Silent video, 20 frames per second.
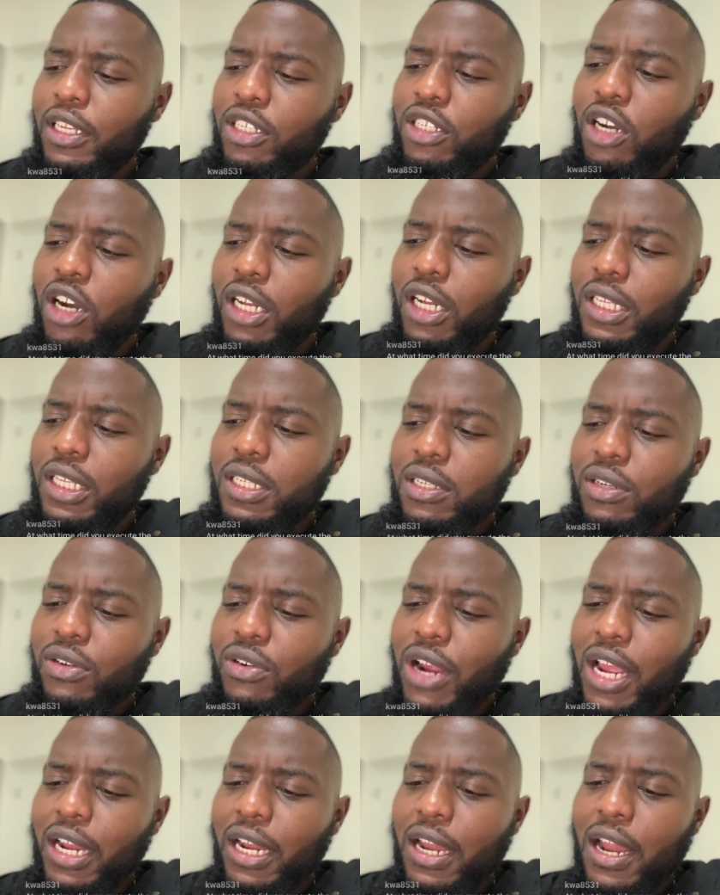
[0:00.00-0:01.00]
the charts
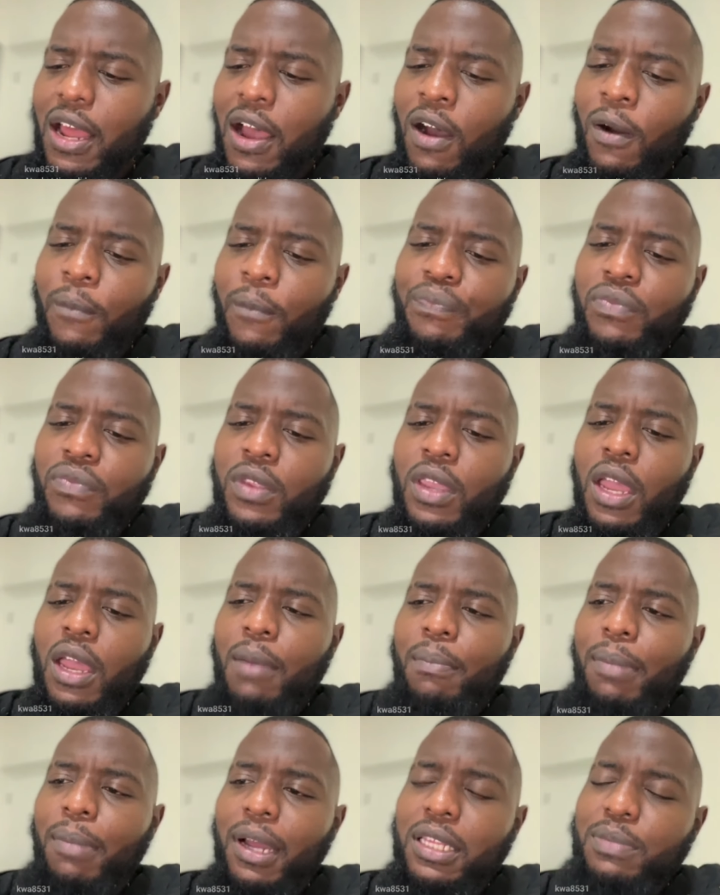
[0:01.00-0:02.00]
right now,
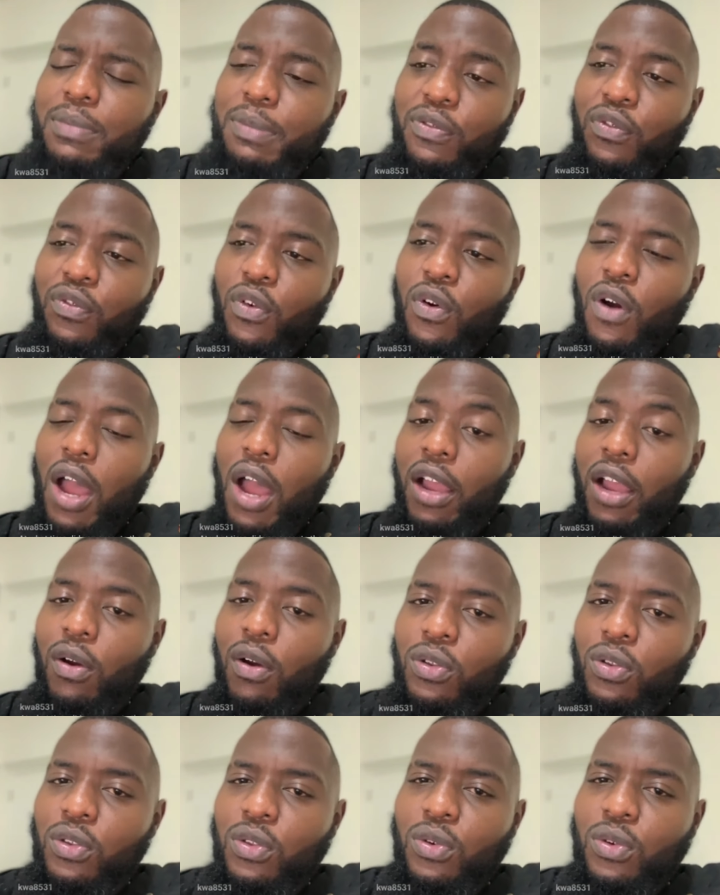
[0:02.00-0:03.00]
but before I
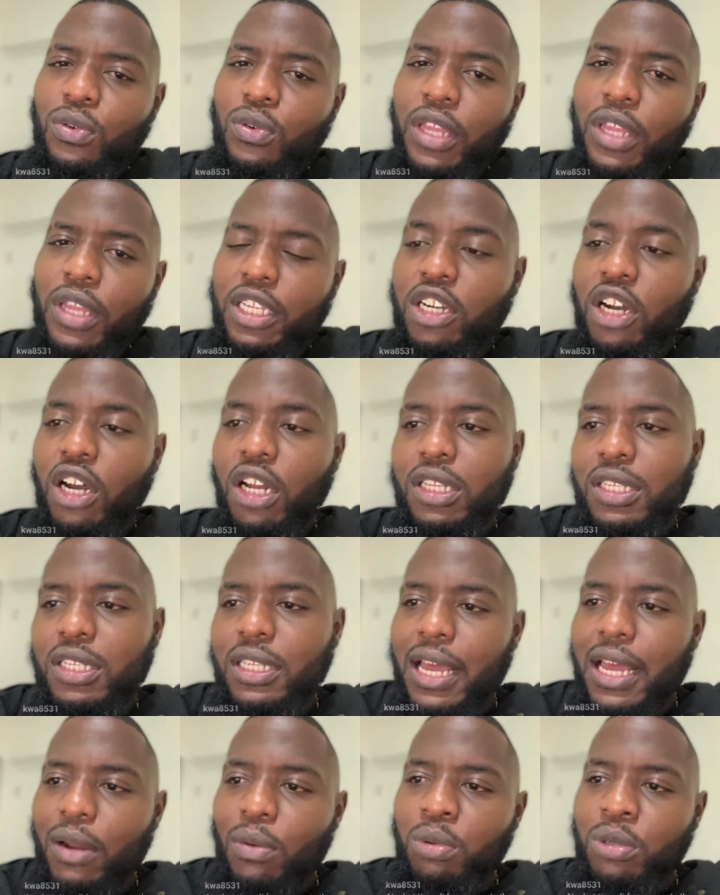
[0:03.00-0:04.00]
go through the charts,
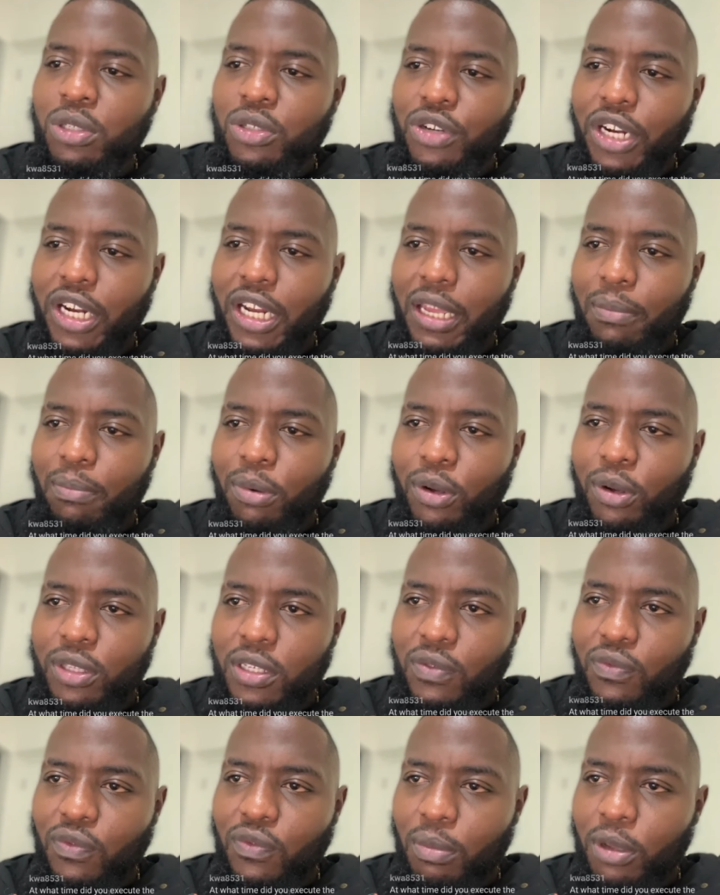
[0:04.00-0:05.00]
that was really
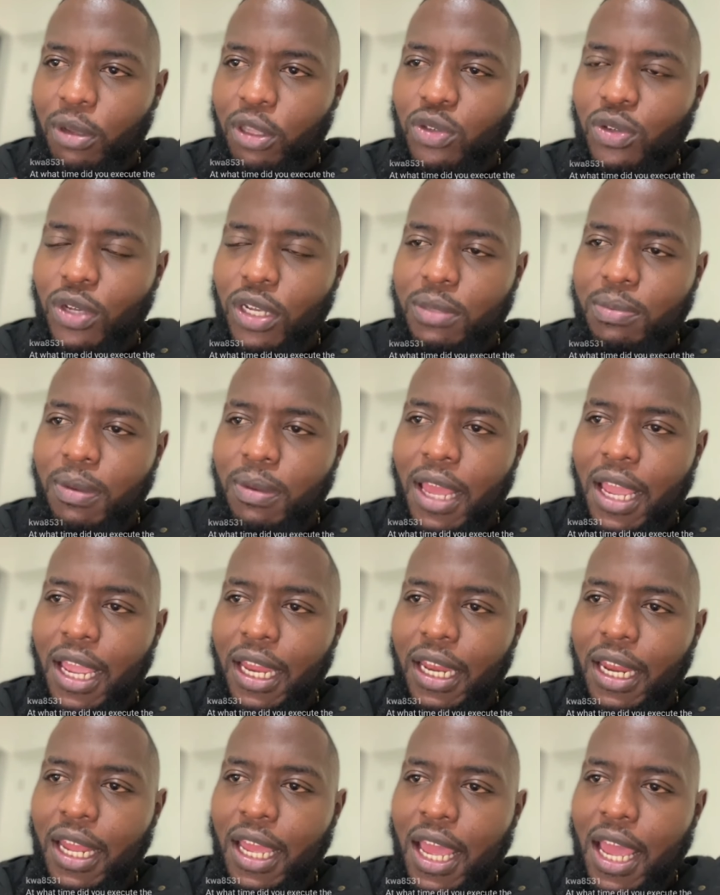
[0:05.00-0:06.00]
important for me to
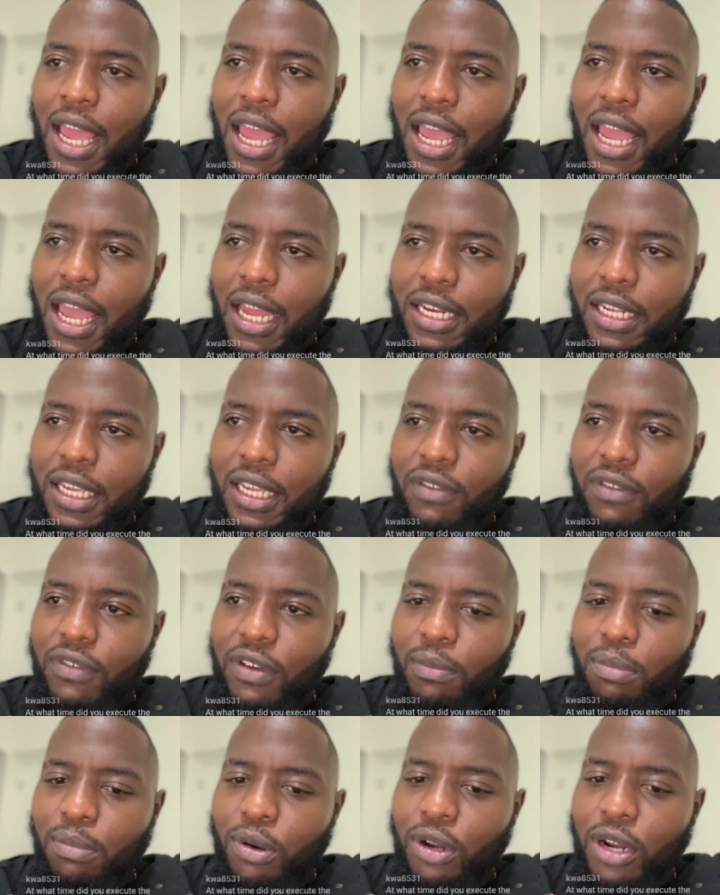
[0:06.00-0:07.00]
explain and
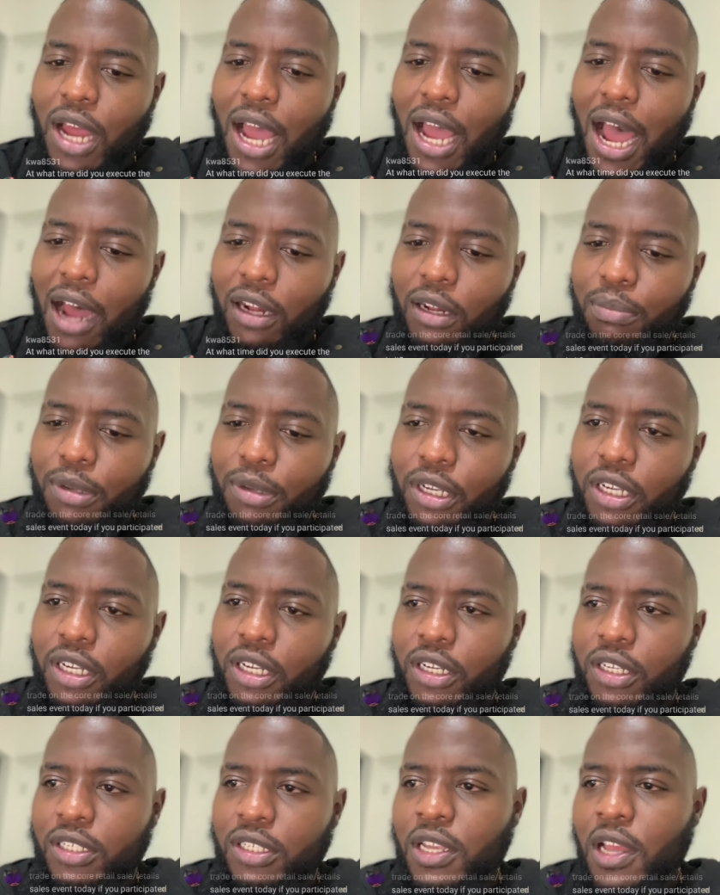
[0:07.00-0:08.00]
even put out,
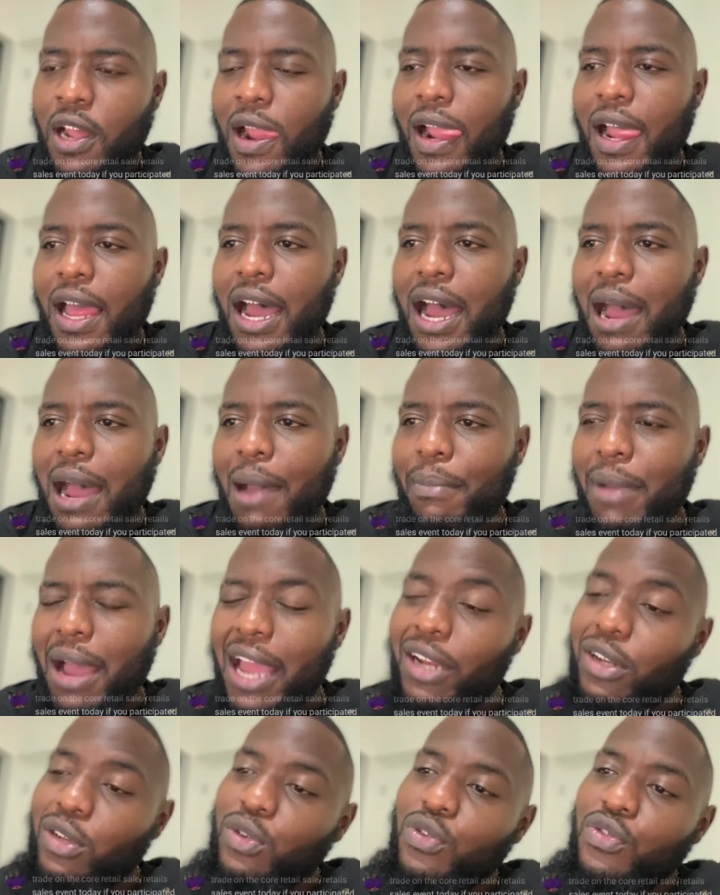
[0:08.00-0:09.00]
because
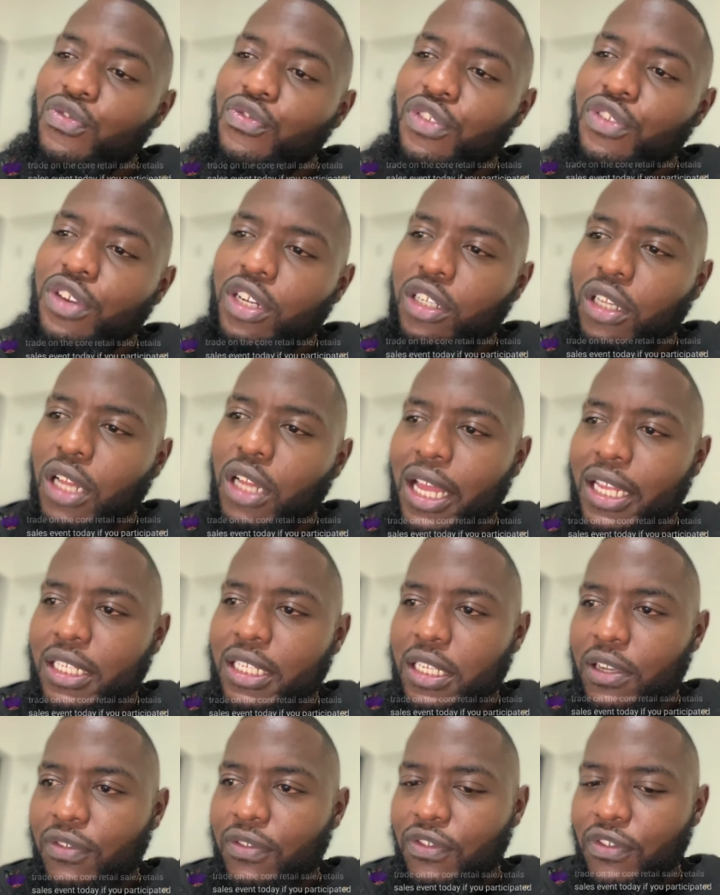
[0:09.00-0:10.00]
I do feel
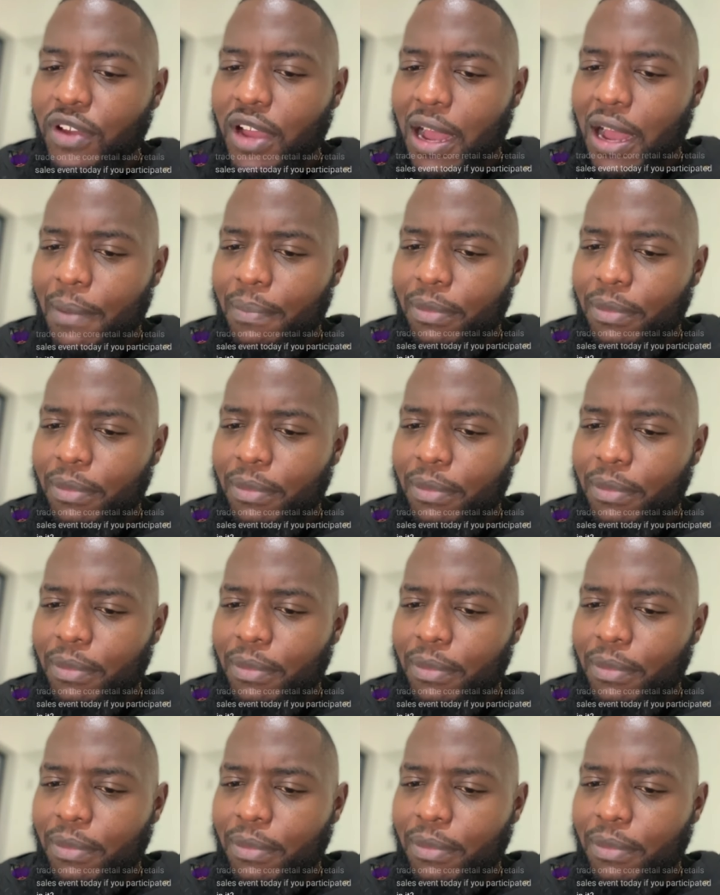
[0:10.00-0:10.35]
as if